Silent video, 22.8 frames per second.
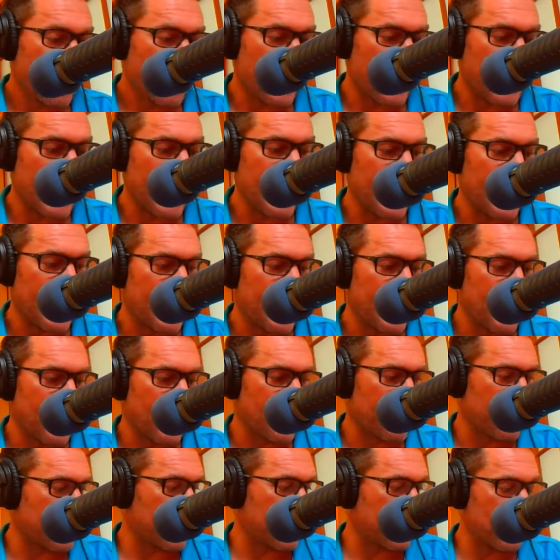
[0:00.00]
I
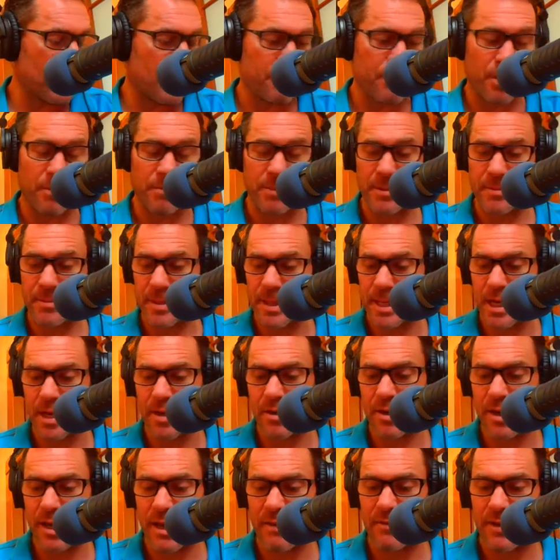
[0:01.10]
think I probably
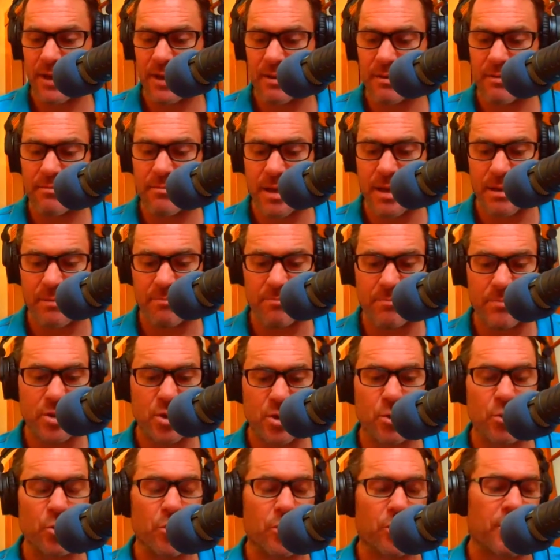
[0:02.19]
only have
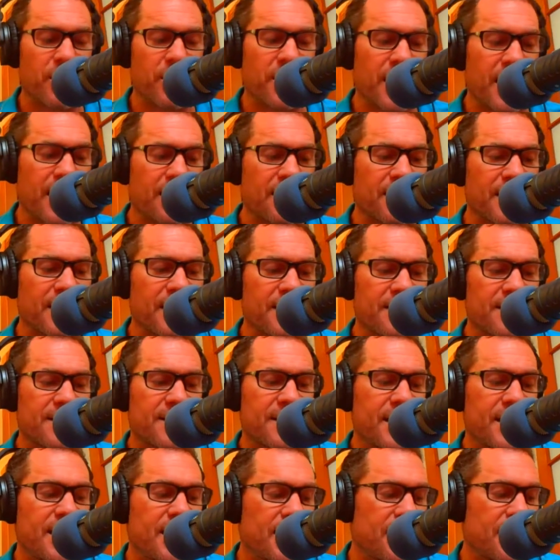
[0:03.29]
2 or 3 athletes
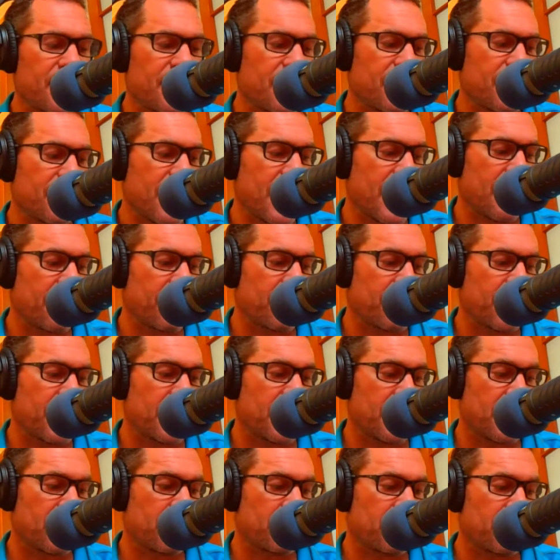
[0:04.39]
here that
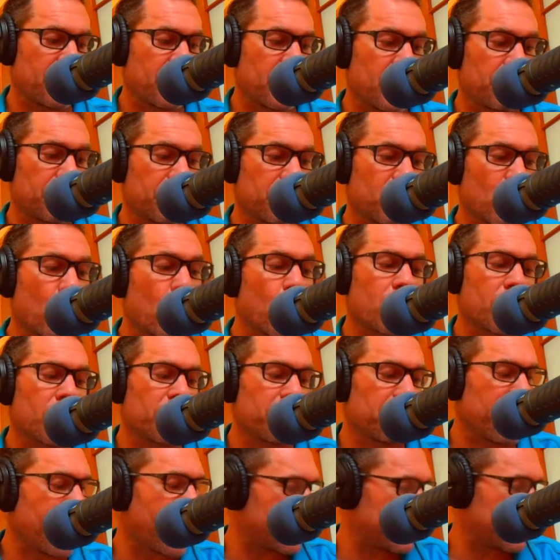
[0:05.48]
are Auckland
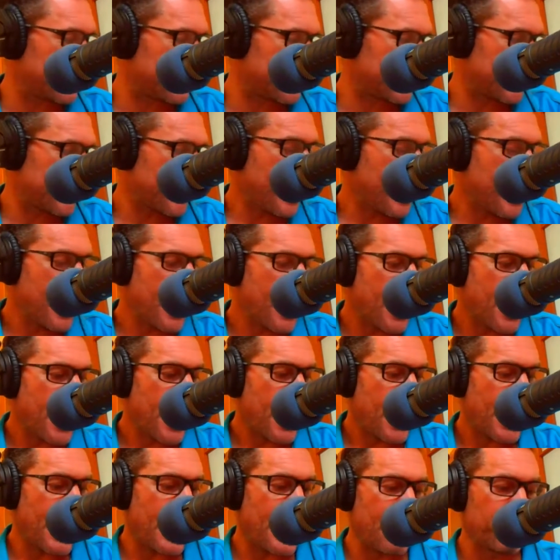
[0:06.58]
based.
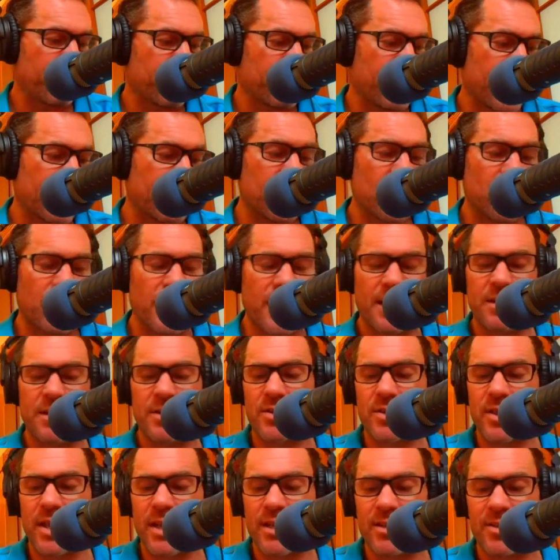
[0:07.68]
And so that
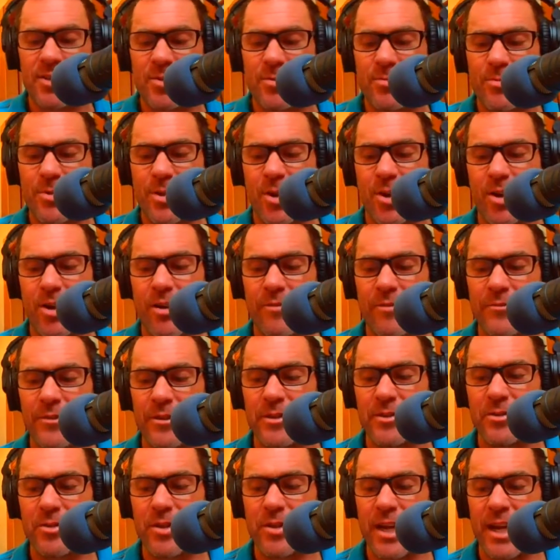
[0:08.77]
has
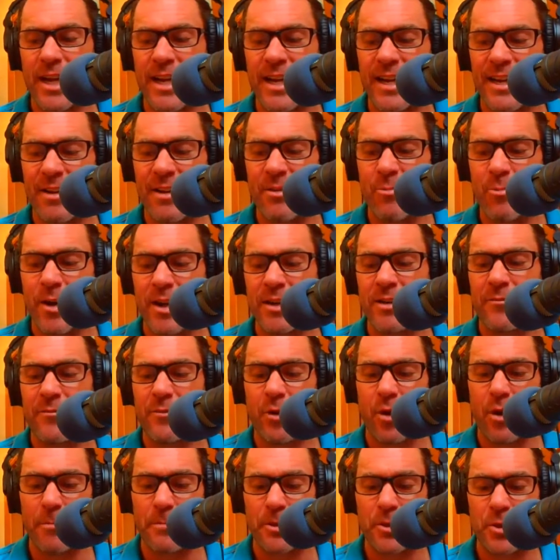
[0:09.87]
offered a wonderful
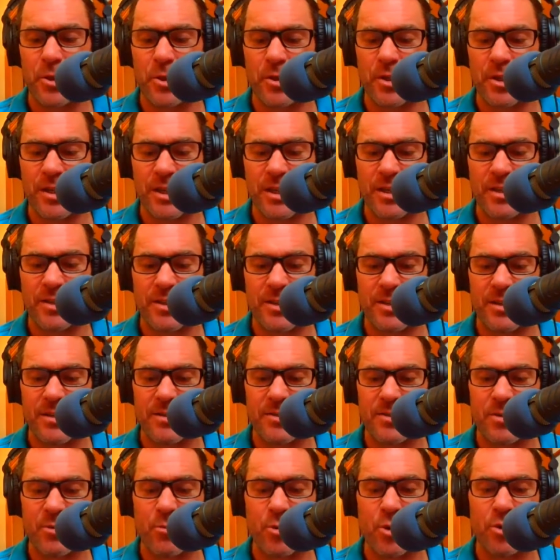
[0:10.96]
opportunity
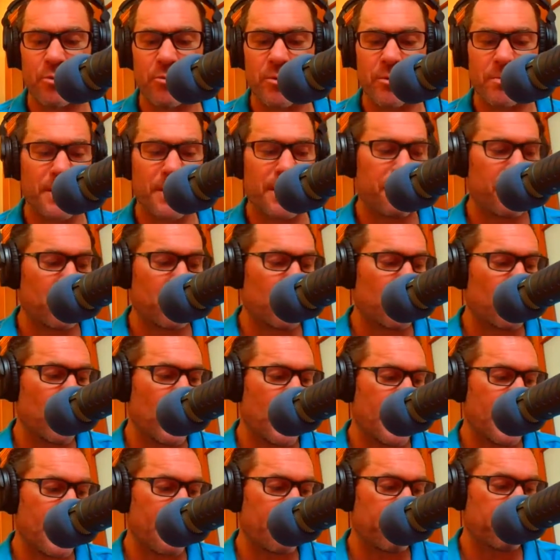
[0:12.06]
to work with people
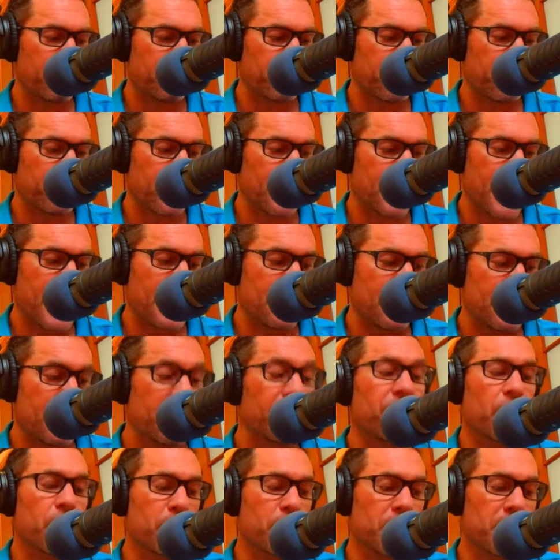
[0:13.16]
and
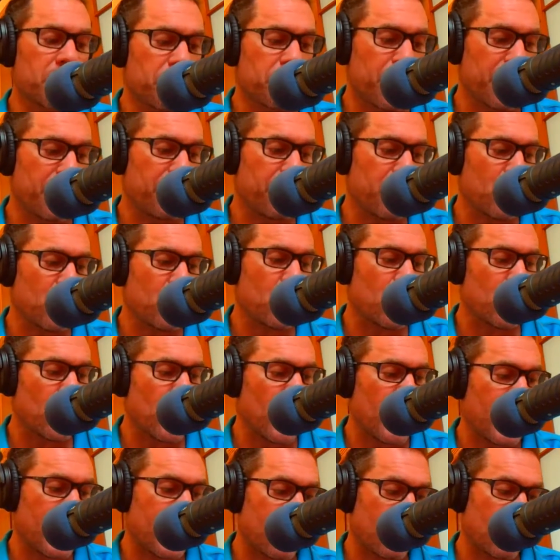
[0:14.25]
influence people
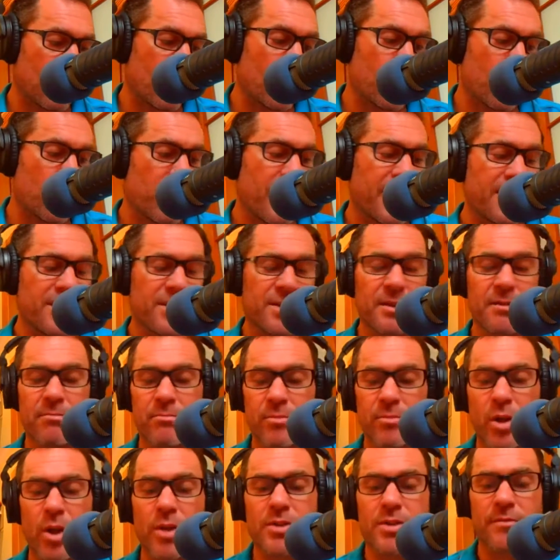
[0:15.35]
who are racing
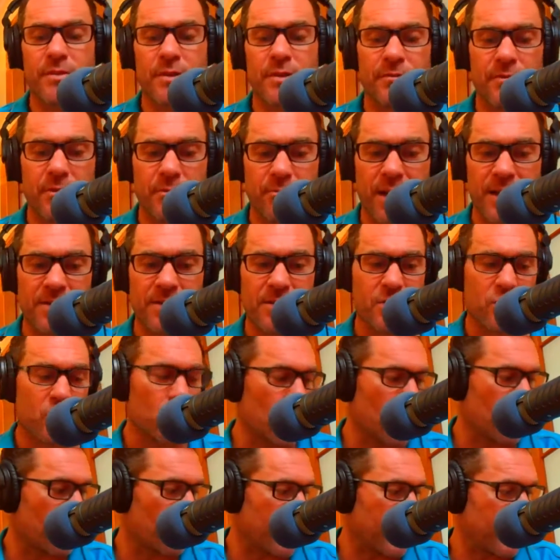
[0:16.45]
lots of different races
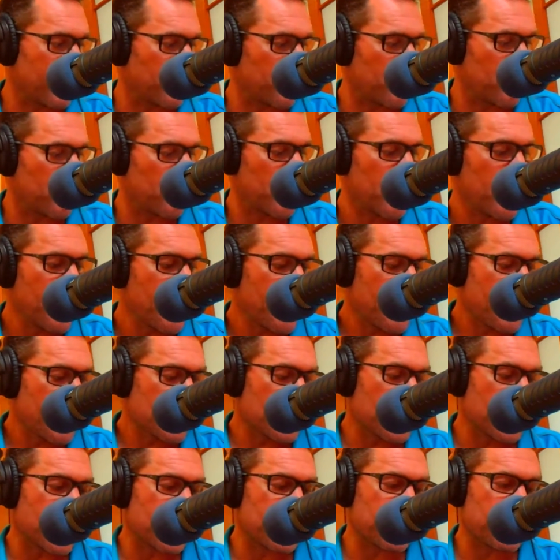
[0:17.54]
all around the world.
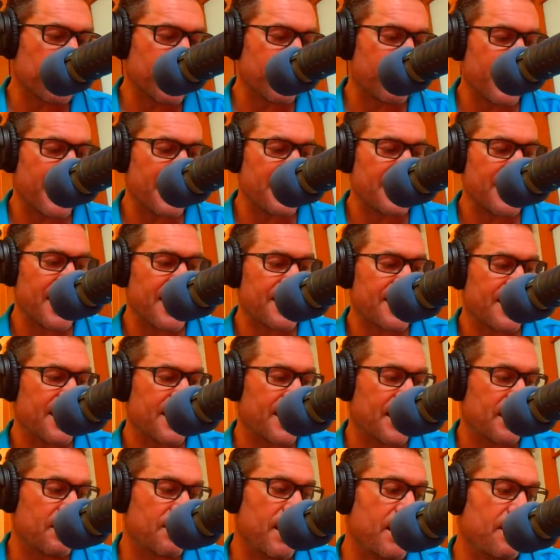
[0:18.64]
So that's been fantastic.
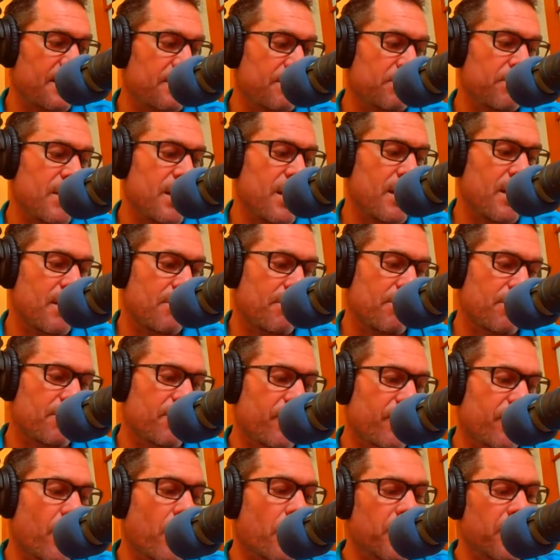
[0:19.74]
And
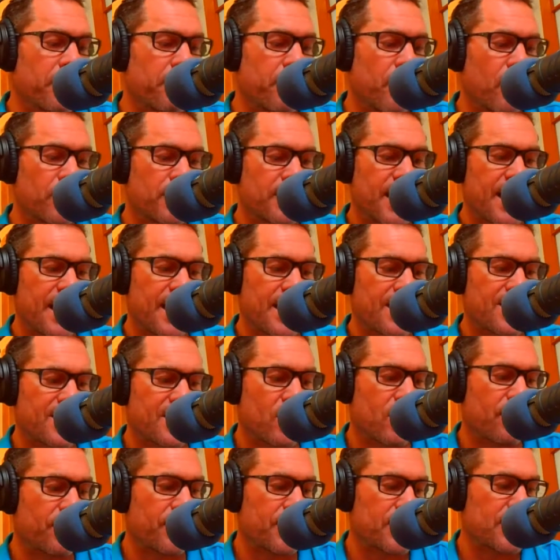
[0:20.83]
from the podcast and
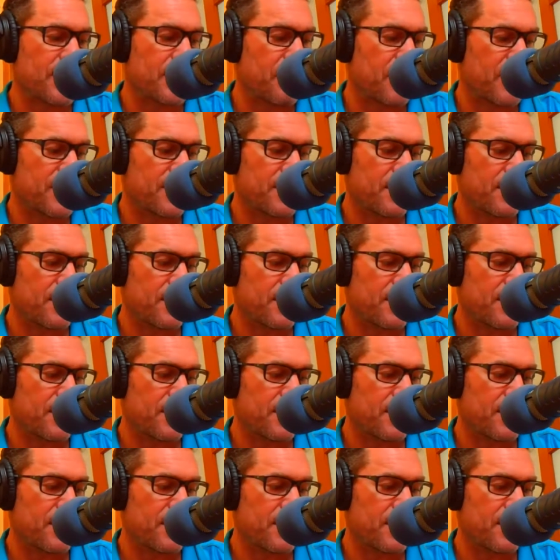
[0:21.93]
obviously my